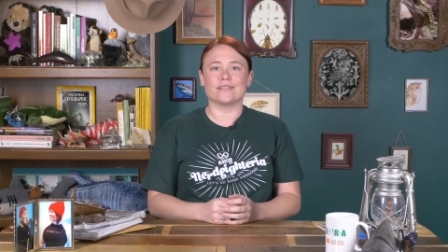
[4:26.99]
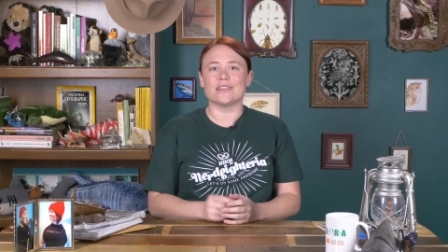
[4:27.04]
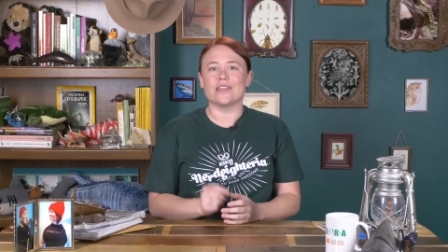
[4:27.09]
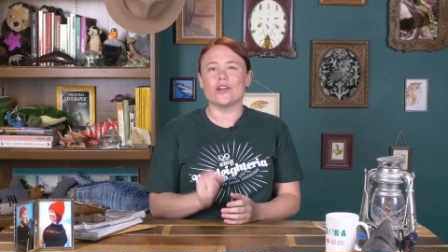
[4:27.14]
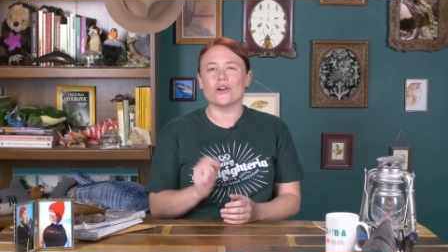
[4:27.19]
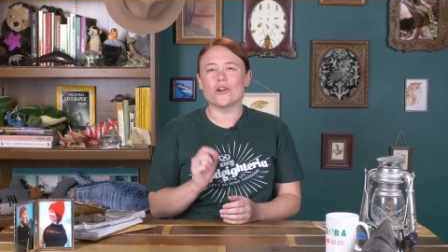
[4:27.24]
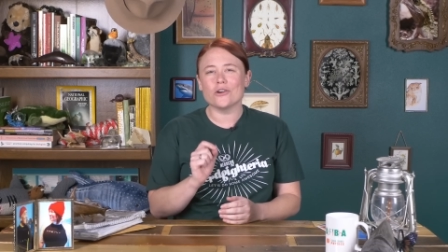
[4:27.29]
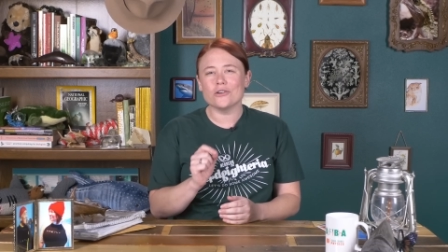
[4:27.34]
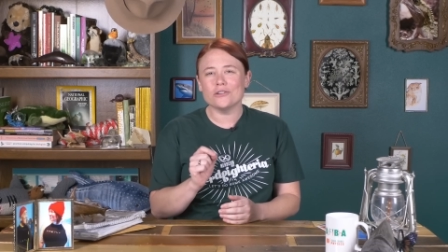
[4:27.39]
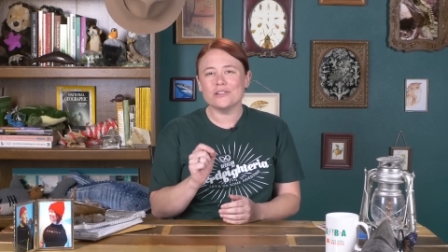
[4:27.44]

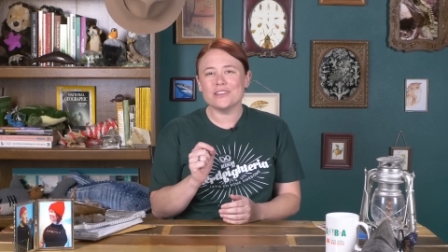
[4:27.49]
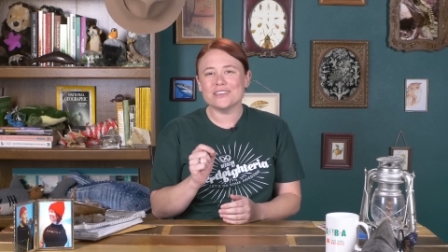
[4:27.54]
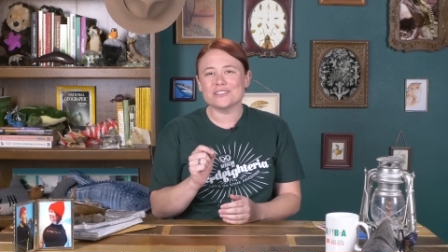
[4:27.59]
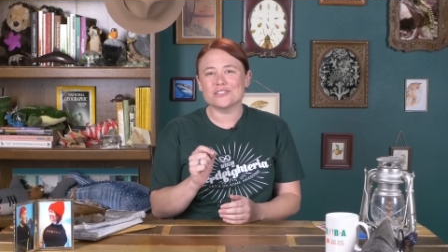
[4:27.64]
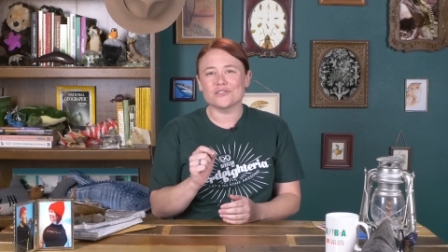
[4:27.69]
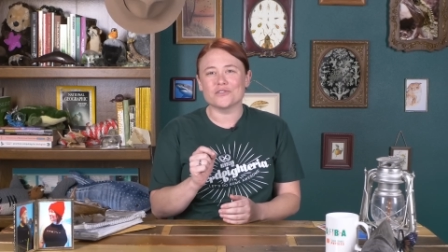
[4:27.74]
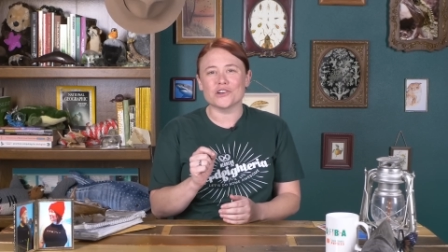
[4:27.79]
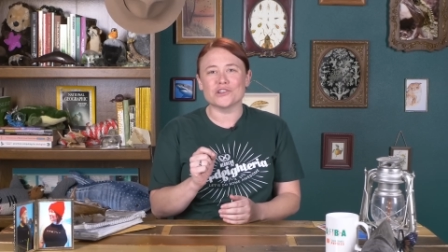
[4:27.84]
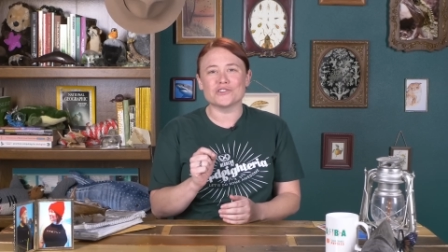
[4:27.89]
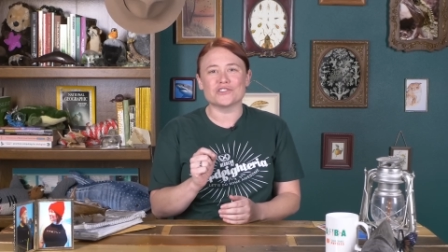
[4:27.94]
the
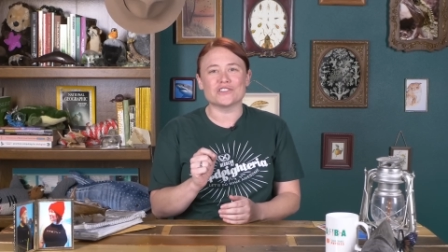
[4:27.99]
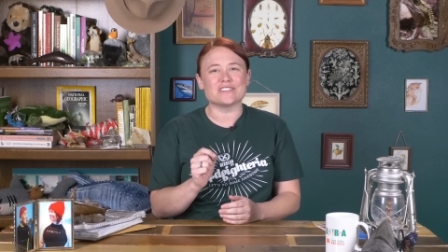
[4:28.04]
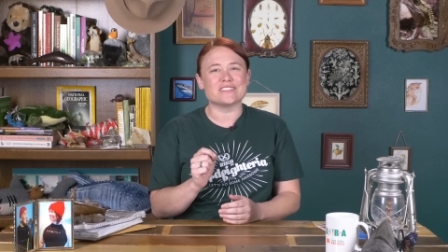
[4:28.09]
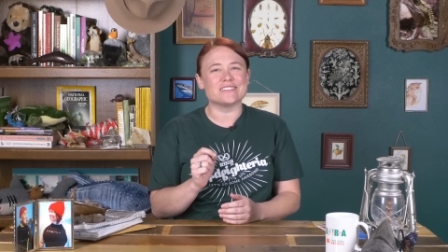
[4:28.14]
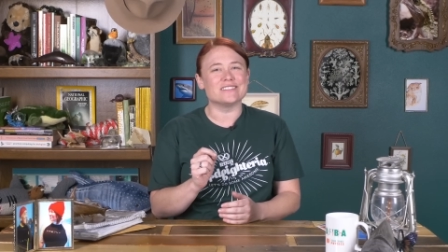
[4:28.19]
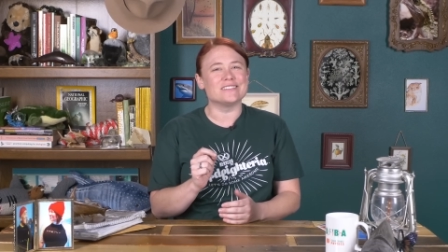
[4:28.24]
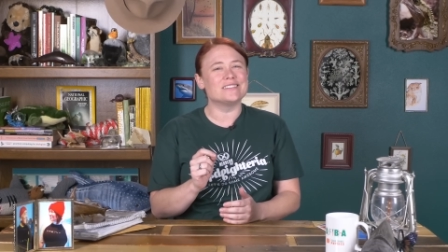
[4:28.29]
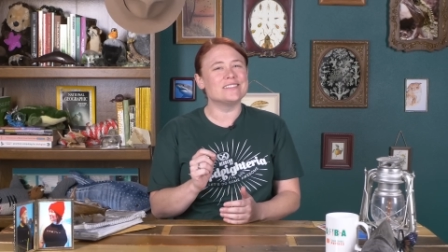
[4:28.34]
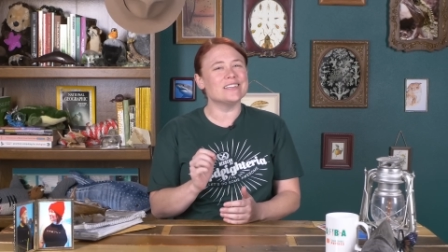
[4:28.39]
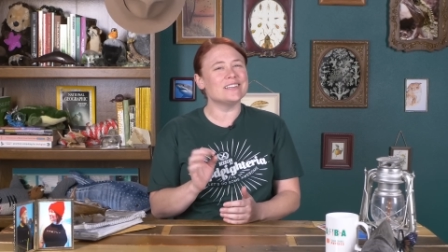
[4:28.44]
earliest versions
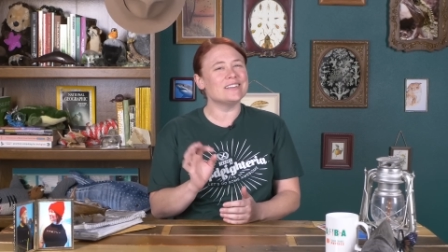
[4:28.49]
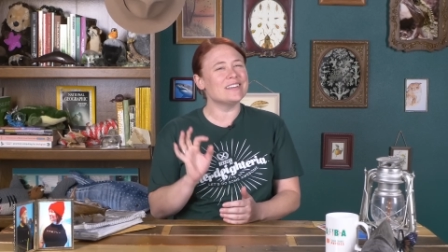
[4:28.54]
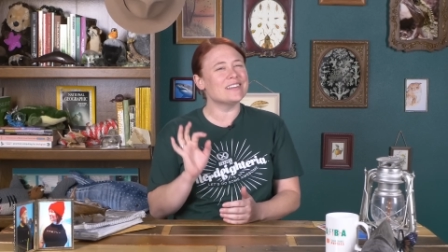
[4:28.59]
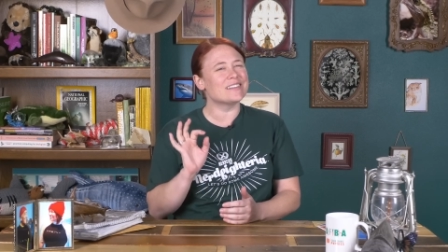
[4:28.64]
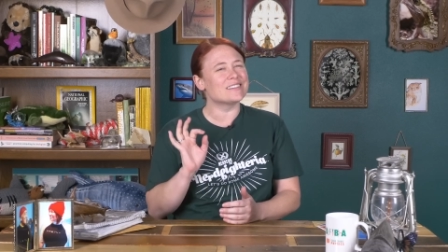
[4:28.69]
didn't